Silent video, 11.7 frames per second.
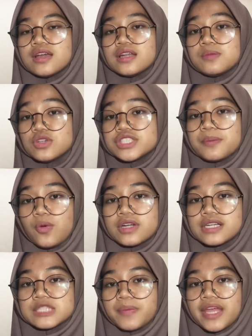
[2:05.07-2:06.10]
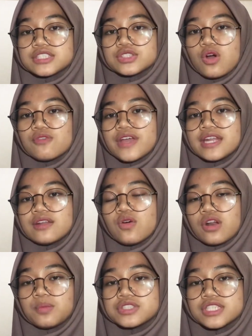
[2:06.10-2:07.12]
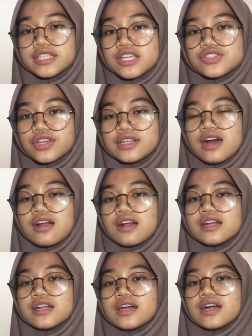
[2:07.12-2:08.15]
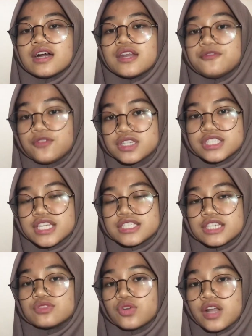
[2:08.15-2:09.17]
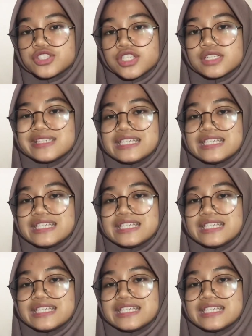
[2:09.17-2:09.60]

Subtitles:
The most important aspects of an oral presentation are the first is introduction,